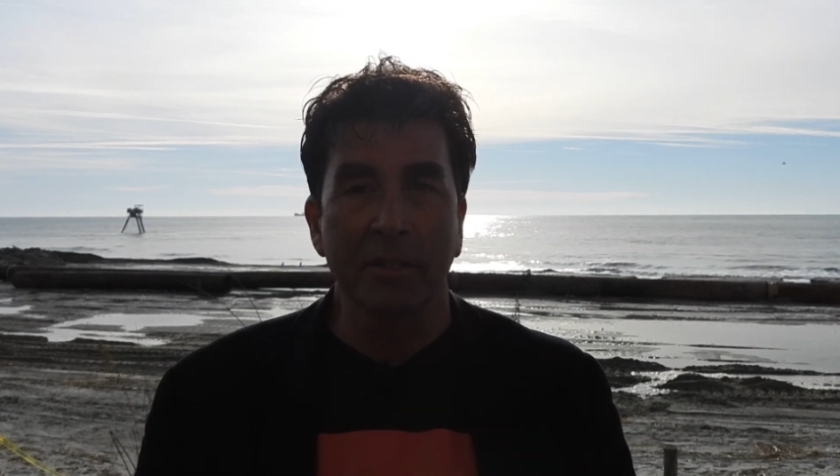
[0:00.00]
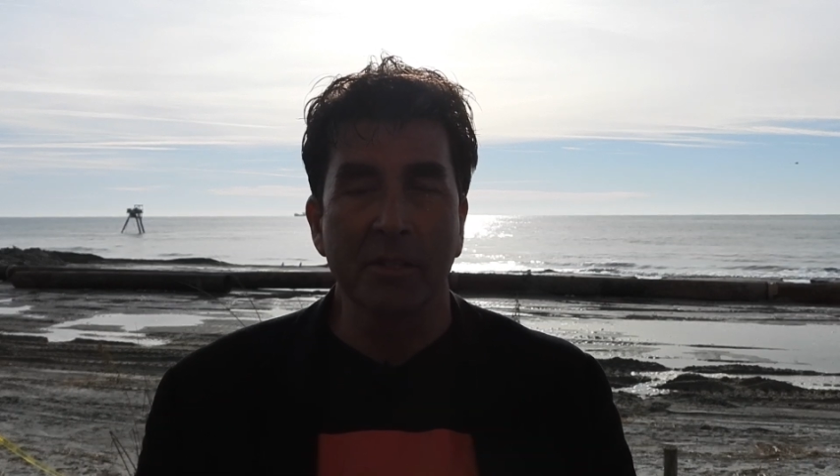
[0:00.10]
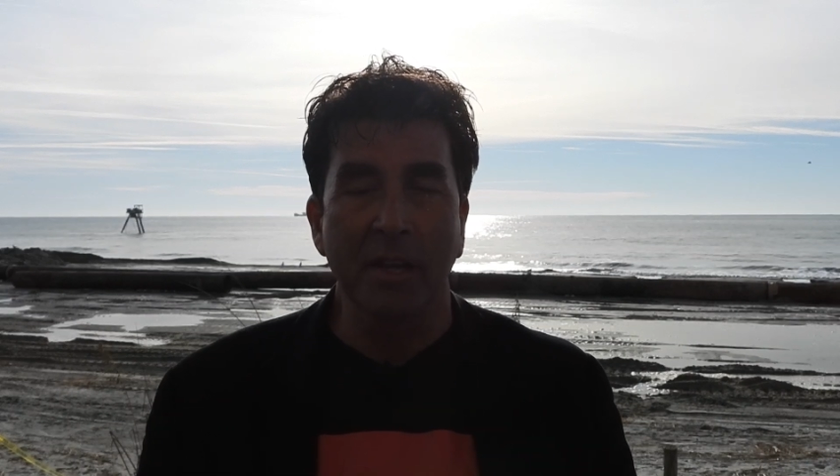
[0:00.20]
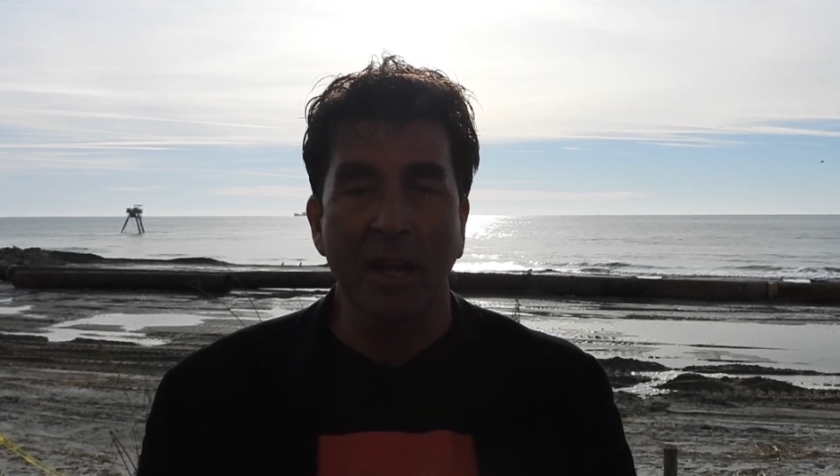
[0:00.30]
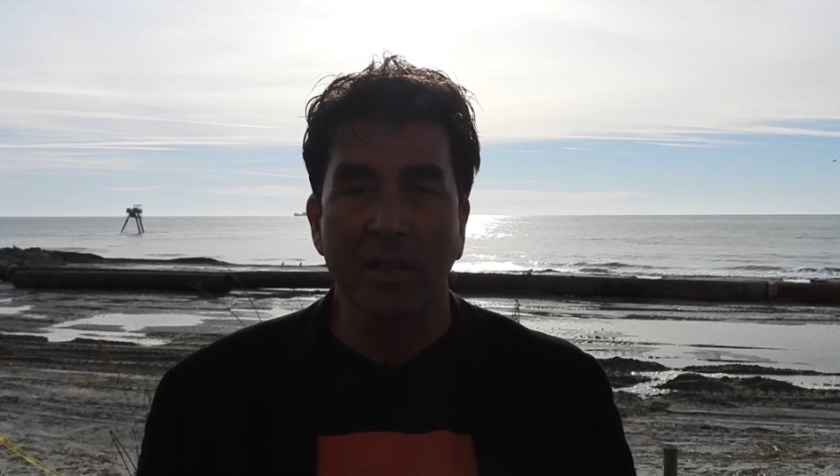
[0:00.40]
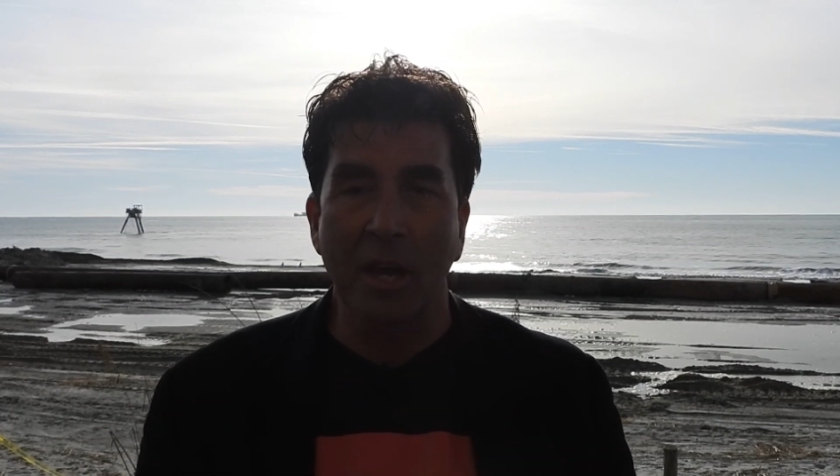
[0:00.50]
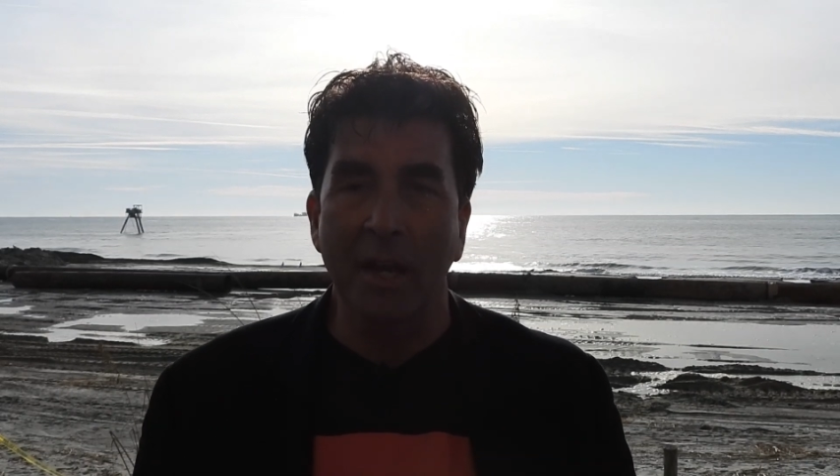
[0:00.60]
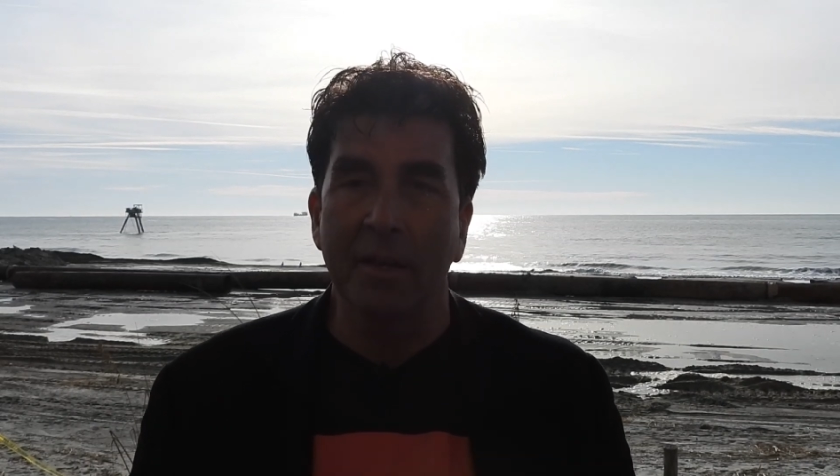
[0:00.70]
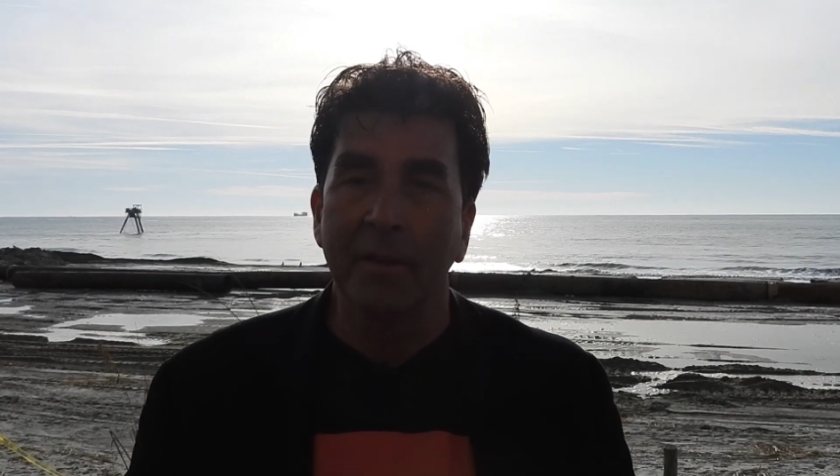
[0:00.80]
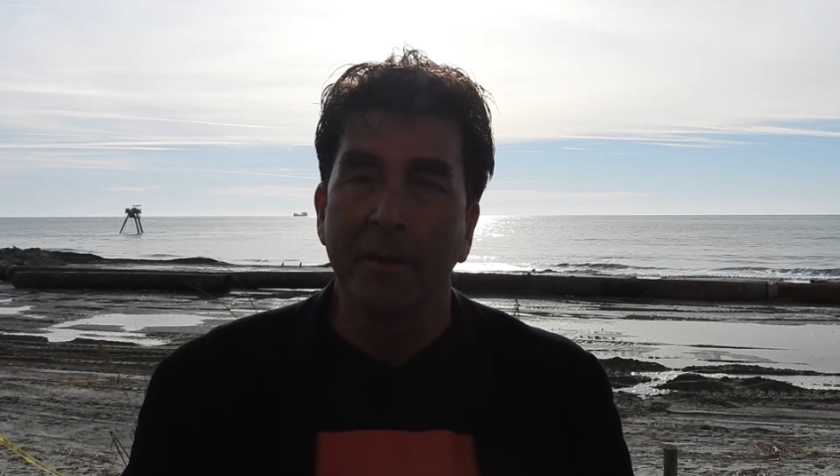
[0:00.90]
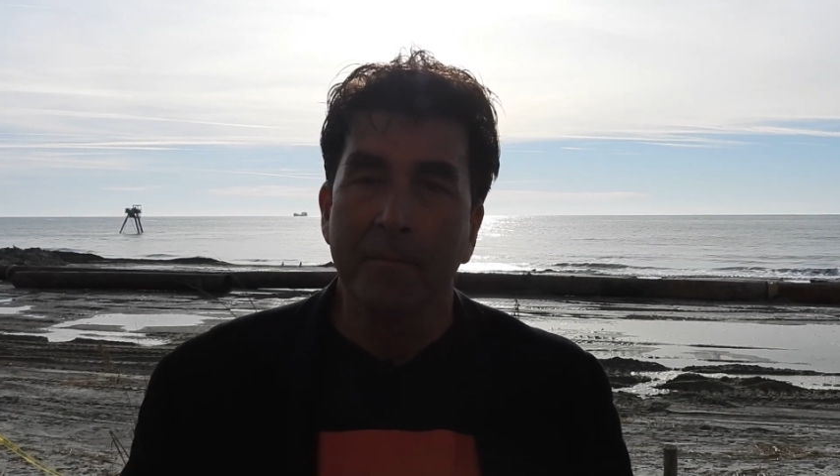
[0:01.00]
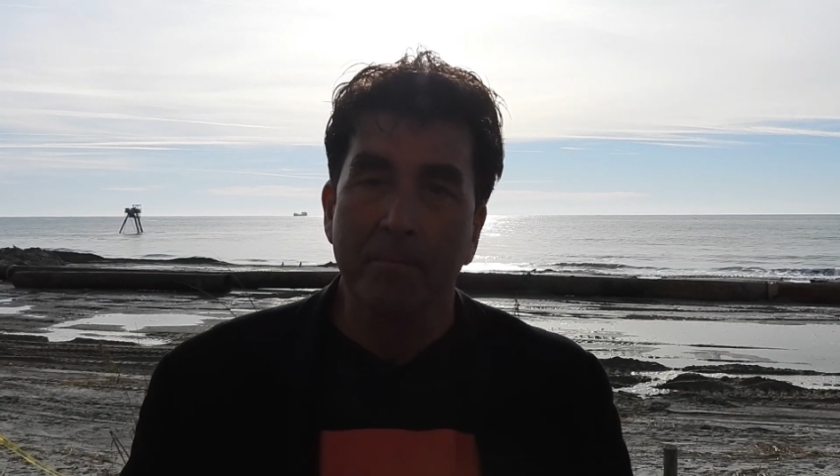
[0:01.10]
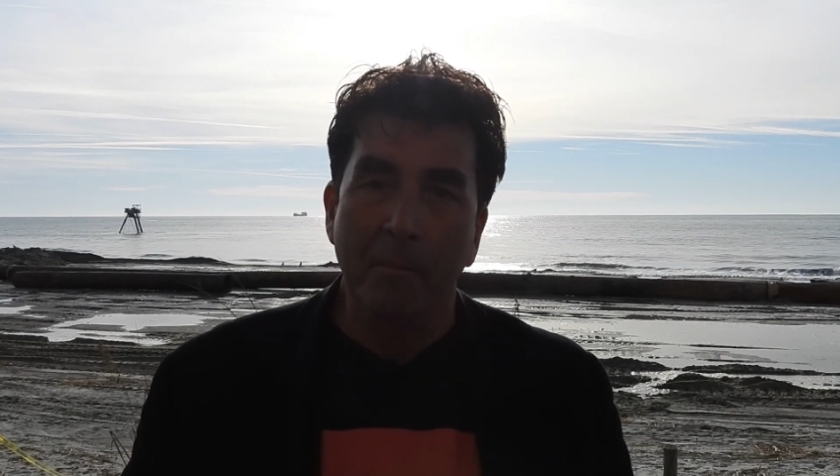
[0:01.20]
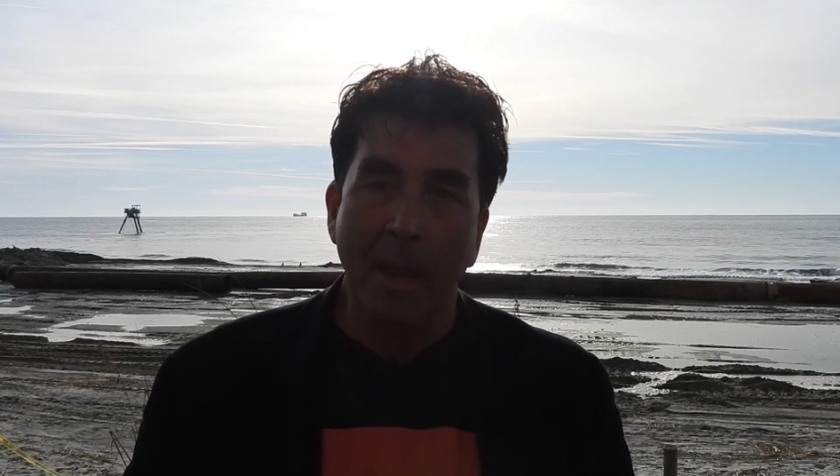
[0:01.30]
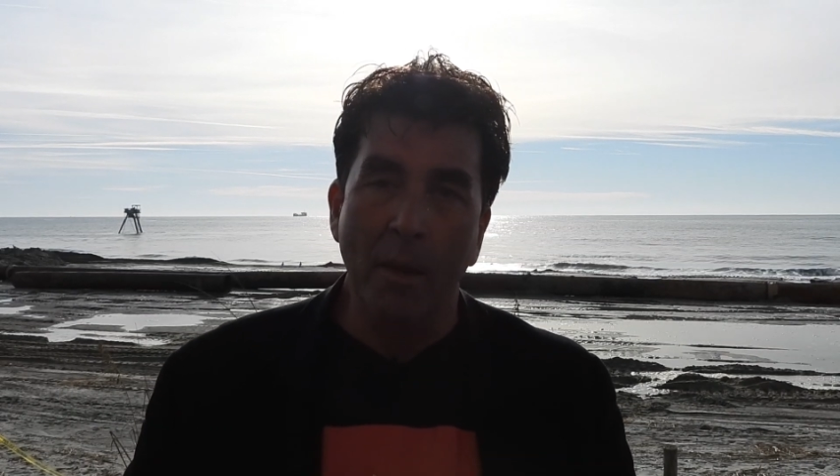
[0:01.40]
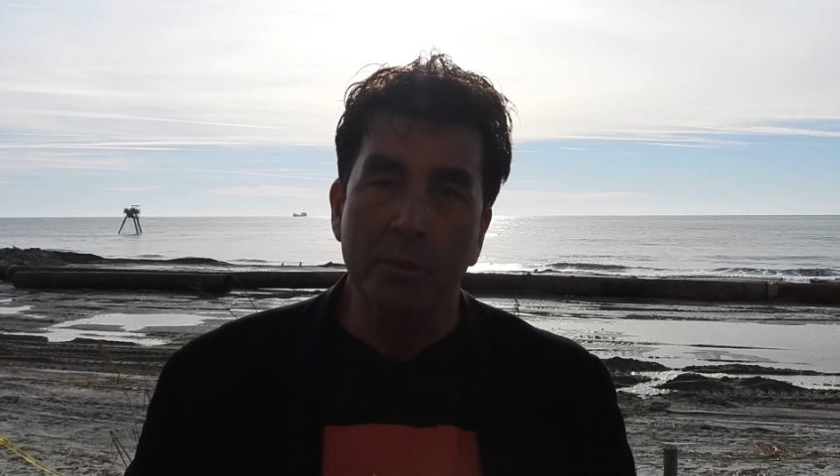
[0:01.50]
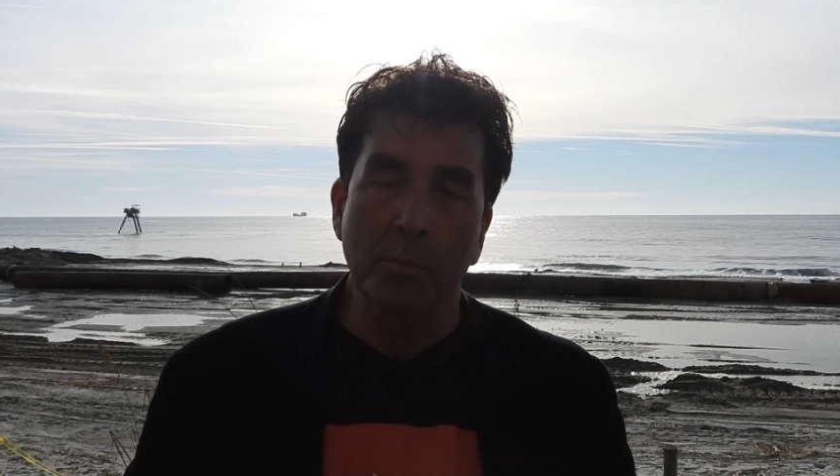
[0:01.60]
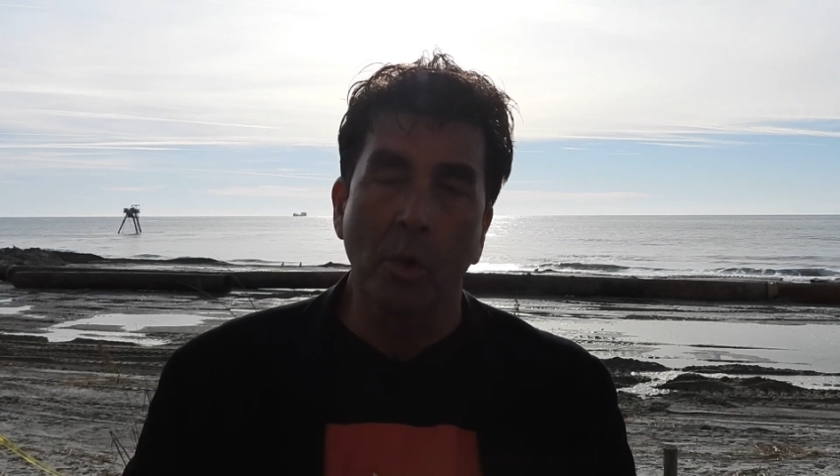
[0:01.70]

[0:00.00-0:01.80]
You see, I thought I was